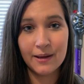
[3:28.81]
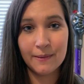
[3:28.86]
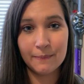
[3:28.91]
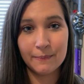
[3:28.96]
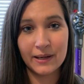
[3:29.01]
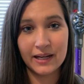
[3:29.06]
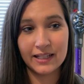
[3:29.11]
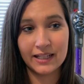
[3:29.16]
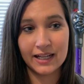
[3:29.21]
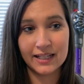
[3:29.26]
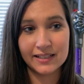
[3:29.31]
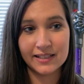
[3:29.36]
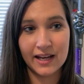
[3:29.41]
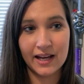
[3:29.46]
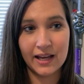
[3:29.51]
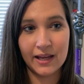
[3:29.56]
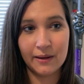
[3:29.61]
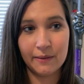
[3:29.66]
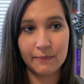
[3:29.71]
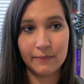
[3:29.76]
By
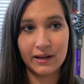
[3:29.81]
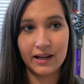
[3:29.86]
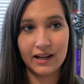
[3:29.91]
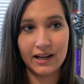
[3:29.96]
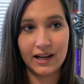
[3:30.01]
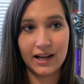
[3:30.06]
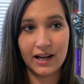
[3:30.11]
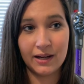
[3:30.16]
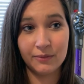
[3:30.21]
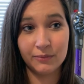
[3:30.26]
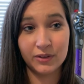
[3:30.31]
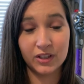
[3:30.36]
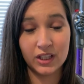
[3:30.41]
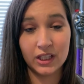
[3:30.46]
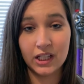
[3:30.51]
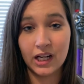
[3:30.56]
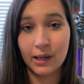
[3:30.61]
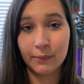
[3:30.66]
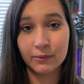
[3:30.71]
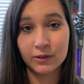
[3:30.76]
nighttime, I'm
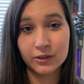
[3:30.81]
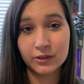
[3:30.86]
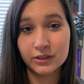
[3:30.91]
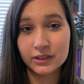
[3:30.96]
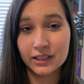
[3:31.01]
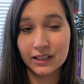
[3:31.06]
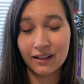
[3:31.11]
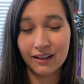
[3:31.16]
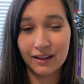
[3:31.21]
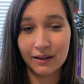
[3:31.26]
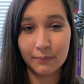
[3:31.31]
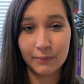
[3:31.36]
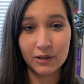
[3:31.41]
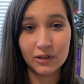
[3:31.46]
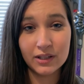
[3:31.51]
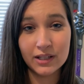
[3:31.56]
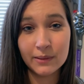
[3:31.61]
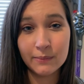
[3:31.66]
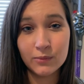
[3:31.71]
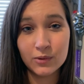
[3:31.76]
really not producing a lot of
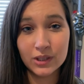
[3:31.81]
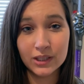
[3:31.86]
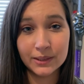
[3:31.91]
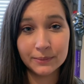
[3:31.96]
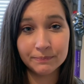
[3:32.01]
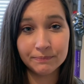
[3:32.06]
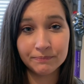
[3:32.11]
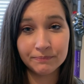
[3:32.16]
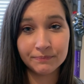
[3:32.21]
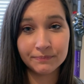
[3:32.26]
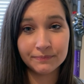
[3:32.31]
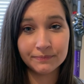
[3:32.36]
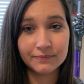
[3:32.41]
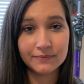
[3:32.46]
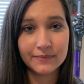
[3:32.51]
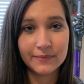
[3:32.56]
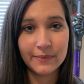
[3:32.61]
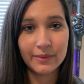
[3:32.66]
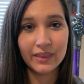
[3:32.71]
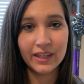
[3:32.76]
milk anymore.
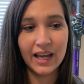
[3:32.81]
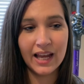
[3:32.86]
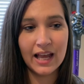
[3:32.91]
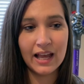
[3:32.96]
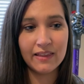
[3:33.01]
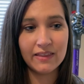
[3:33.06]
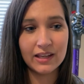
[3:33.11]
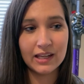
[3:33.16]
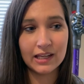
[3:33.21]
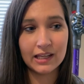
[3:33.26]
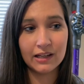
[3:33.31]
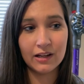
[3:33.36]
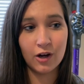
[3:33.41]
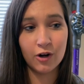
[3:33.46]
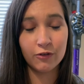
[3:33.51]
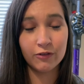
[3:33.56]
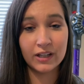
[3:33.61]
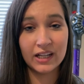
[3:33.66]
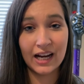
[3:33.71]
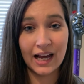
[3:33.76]
And then
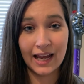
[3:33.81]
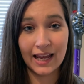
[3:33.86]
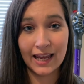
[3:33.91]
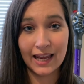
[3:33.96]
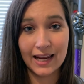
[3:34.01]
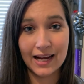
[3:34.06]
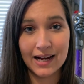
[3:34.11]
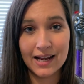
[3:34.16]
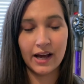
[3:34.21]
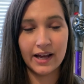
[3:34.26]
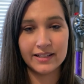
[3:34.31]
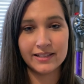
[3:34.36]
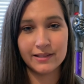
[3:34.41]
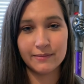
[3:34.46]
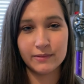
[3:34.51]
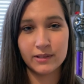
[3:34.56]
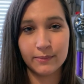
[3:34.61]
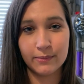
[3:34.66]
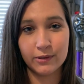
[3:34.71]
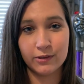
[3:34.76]
overnight, I
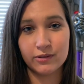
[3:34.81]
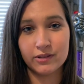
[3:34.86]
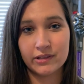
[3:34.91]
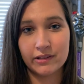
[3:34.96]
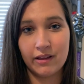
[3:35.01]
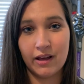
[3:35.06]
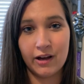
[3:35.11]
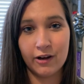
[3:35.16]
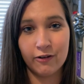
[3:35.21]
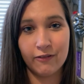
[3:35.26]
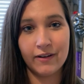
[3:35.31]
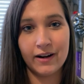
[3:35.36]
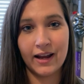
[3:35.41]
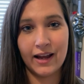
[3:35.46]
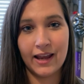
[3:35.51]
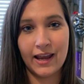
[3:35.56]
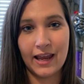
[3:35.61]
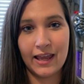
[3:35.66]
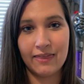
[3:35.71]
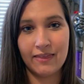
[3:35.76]
seem to produce a lot
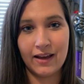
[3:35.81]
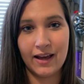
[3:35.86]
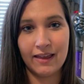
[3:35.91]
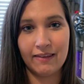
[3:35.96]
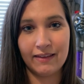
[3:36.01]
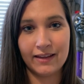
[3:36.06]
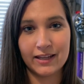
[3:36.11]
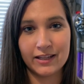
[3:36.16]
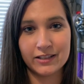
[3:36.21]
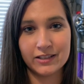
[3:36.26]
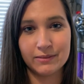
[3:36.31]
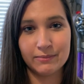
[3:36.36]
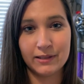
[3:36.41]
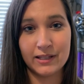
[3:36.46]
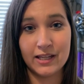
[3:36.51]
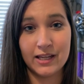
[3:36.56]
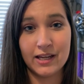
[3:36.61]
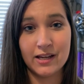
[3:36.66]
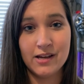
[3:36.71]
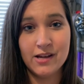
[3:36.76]
overnight and that like gets
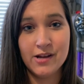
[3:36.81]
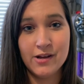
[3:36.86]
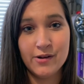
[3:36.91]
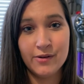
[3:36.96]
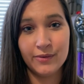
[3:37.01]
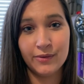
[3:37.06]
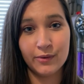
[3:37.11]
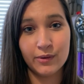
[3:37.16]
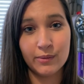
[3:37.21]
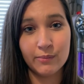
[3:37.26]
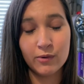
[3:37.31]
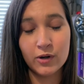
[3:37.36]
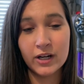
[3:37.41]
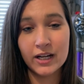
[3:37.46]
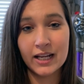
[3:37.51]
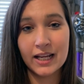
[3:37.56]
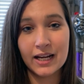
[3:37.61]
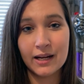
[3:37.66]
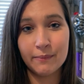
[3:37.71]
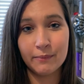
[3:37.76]
me through the
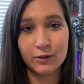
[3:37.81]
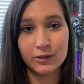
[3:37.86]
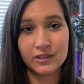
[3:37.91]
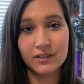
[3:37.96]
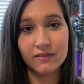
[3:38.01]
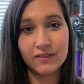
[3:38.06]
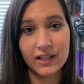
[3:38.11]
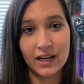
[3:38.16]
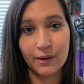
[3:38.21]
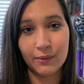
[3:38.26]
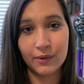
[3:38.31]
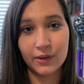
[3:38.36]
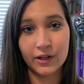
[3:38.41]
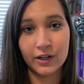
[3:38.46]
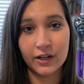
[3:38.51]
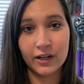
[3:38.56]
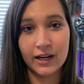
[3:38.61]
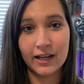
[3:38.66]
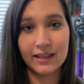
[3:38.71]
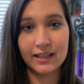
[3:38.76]
morning and most of the day with
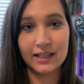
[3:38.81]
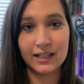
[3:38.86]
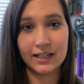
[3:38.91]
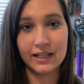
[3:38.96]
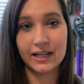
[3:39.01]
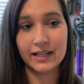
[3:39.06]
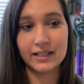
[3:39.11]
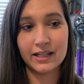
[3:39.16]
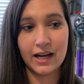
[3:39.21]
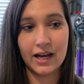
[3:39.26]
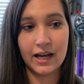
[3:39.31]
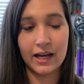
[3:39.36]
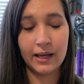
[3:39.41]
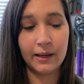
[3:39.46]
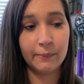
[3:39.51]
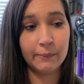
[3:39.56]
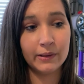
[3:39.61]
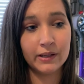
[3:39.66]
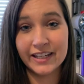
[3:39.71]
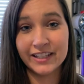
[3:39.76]
her. And then at
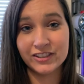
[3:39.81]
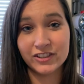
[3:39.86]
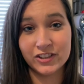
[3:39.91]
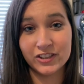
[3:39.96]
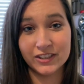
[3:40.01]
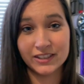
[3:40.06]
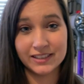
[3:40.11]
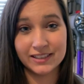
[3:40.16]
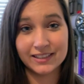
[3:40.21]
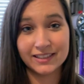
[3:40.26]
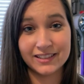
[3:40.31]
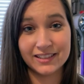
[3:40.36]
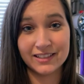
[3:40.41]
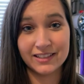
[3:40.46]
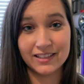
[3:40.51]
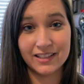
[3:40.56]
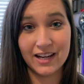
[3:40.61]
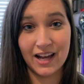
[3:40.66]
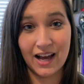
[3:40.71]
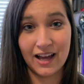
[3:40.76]
nighttime, it's just
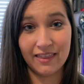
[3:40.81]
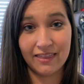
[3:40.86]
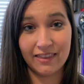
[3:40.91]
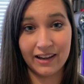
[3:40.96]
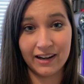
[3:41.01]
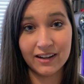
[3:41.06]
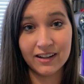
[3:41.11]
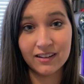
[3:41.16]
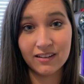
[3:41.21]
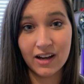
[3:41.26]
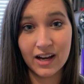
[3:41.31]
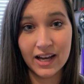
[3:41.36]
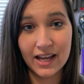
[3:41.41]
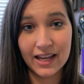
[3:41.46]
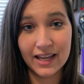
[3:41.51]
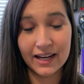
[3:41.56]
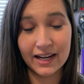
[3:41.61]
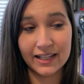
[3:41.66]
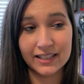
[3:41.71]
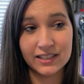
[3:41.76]
not there a lot
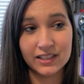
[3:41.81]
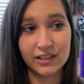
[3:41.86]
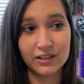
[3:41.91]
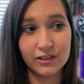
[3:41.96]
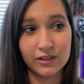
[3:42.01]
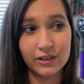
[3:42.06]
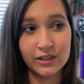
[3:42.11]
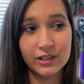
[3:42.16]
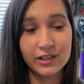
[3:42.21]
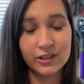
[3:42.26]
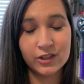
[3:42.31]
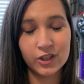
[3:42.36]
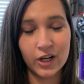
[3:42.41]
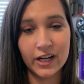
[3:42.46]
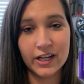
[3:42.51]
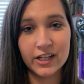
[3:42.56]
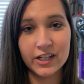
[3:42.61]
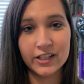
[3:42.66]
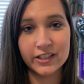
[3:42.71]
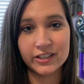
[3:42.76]
and I still
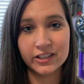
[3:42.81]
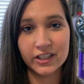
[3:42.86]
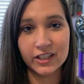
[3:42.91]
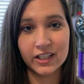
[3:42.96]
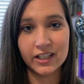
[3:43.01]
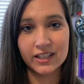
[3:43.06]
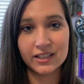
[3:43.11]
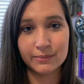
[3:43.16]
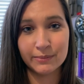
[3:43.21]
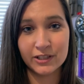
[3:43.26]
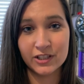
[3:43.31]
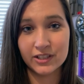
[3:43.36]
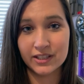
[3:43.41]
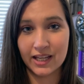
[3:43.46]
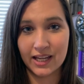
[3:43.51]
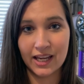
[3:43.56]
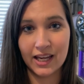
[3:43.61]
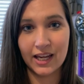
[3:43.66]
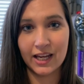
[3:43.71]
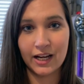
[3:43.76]
try to nurse her as much as
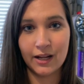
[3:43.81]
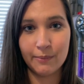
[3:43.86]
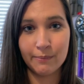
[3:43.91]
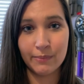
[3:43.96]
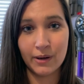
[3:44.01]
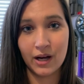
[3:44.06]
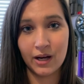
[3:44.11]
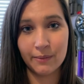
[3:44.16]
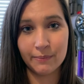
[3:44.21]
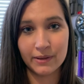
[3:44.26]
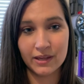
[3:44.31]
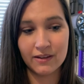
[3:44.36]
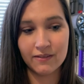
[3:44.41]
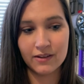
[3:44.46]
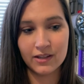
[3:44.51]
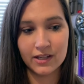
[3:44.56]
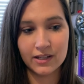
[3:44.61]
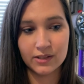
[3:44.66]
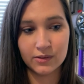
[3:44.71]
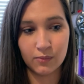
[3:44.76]
I can and pump
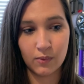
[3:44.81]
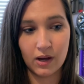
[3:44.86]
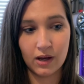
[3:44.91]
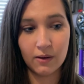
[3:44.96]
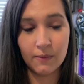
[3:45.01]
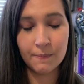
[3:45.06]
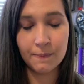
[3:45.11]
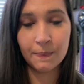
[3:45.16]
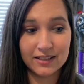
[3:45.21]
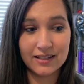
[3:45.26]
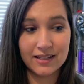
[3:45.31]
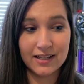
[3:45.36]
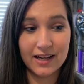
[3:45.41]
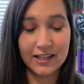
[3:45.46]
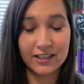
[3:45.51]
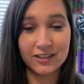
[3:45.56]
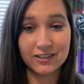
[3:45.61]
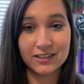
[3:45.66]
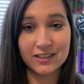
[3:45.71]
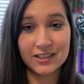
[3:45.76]
even as well.
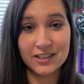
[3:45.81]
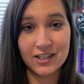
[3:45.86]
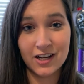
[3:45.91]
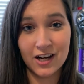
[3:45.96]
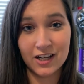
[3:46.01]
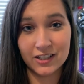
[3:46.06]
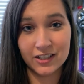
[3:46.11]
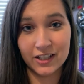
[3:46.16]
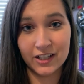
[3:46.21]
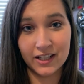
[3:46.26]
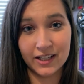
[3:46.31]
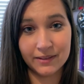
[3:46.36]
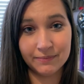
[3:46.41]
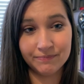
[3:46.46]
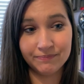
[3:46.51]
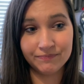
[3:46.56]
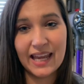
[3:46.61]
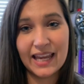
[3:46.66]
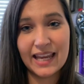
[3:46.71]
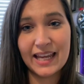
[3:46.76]
I talked to the
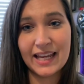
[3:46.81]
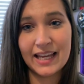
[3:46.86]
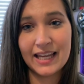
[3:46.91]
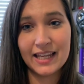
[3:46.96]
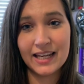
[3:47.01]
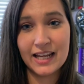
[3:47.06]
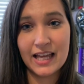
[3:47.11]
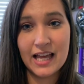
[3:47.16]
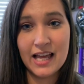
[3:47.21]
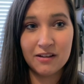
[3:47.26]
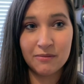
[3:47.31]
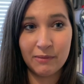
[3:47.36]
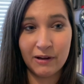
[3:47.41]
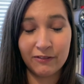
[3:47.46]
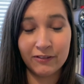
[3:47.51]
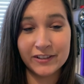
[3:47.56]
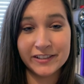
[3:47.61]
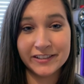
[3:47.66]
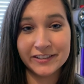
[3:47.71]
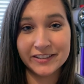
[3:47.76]
doctor and my
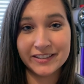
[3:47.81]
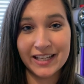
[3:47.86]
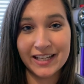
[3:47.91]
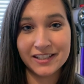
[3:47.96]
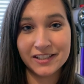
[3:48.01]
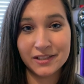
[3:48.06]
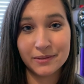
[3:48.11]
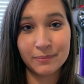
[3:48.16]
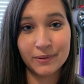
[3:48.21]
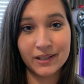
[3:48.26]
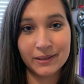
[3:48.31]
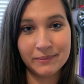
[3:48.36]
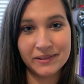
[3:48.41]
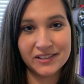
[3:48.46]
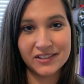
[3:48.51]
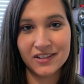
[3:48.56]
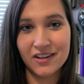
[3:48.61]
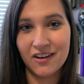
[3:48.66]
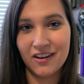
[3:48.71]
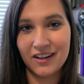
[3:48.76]
freezer stash is pretty
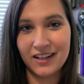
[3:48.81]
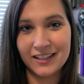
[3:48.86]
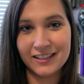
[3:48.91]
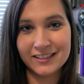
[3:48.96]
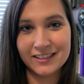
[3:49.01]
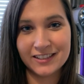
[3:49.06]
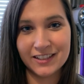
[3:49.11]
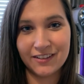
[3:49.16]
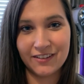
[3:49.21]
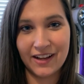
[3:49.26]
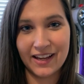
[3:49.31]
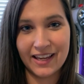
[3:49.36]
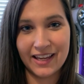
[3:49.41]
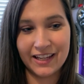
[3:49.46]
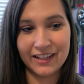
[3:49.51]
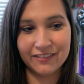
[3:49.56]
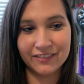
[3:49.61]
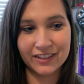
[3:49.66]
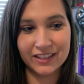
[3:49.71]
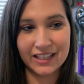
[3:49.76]
much gone so I
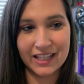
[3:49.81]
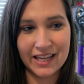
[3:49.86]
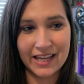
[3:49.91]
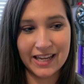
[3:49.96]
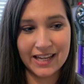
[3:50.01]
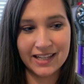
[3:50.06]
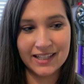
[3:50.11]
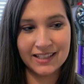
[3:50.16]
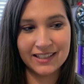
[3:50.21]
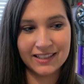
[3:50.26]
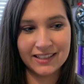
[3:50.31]
can't really